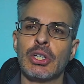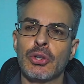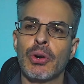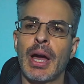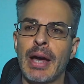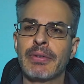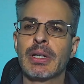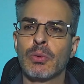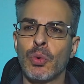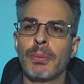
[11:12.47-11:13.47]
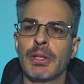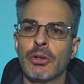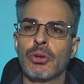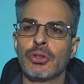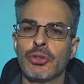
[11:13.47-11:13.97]
having a woman
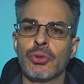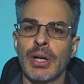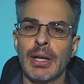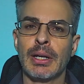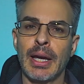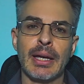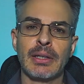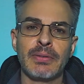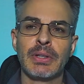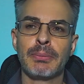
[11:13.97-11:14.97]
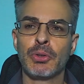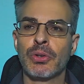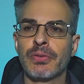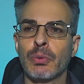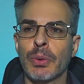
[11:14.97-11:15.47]
on your hand, even a
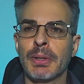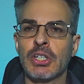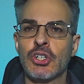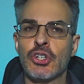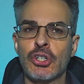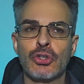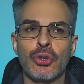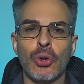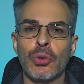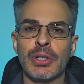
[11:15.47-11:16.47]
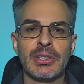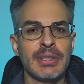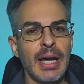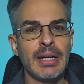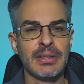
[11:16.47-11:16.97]
beautiful woman, is just no longer a
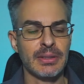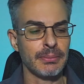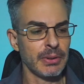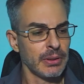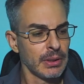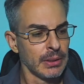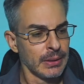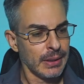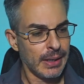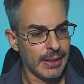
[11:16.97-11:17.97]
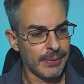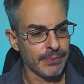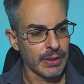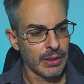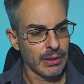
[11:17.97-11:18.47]
status symbol.
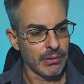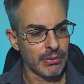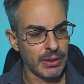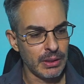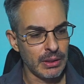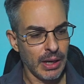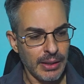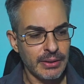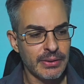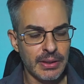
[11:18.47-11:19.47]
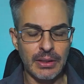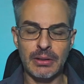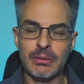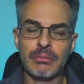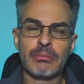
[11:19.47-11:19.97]
The other thing
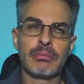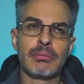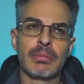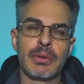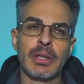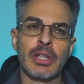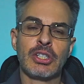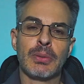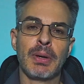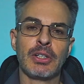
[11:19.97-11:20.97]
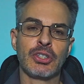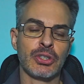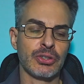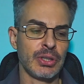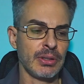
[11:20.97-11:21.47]
that she
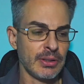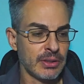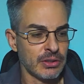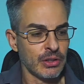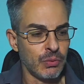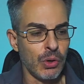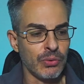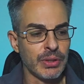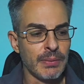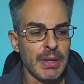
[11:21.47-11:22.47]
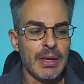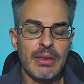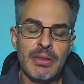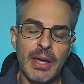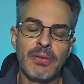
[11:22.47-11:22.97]
mentions, and this is a quote:
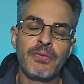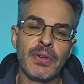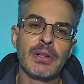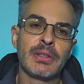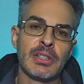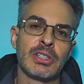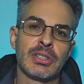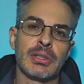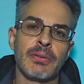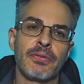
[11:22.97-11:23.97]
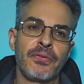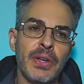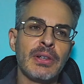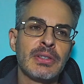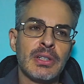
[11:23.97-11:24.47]
they
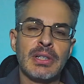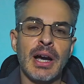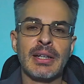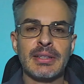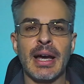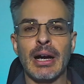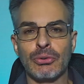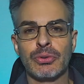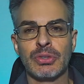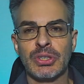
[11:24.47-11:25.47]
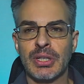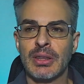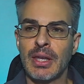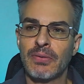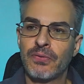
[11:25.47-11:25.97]
filtered us out. She
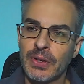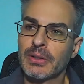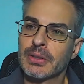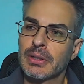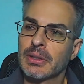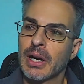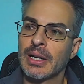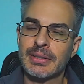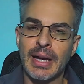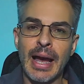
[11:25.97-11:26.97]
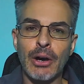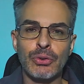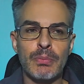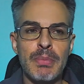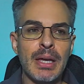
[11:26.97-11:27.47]
said they filtered us
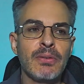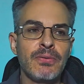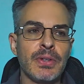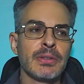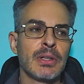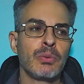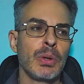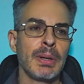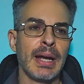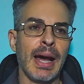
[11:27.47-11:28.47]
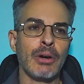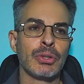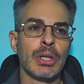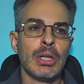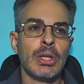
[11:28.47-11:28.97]
out. Men filtered women
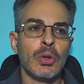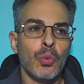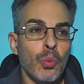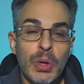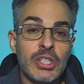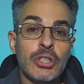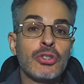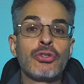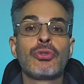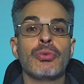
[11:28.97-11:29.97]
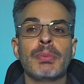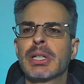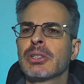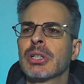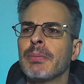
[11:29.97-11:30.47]
out, which is true,
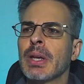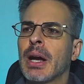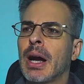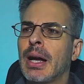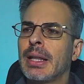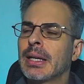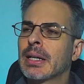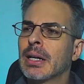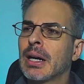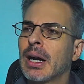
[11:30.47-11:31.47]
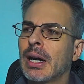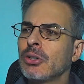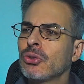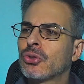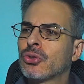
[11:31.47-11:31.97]
because, like, I
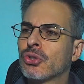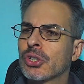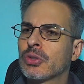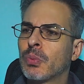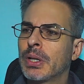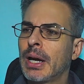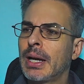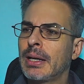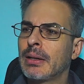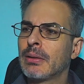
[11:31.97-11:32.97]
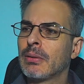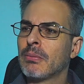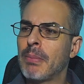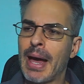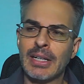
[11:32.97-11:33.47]
used to just, when I
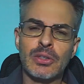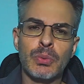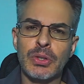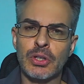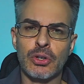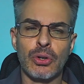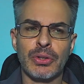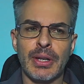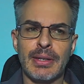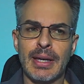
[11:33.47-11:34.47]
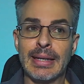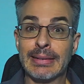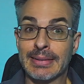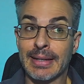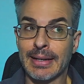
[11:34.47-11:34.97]
matched with a girl on a dating
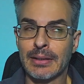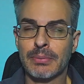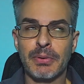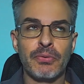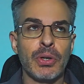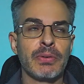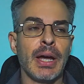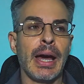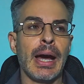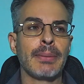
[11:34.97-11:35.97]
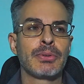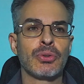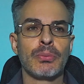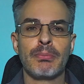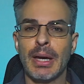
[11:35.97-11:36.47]
site before even apps,
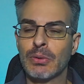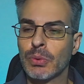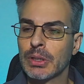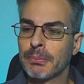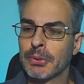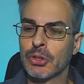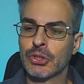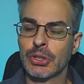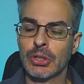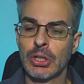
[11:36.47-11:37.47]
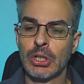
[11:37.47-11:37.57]
or met one in person,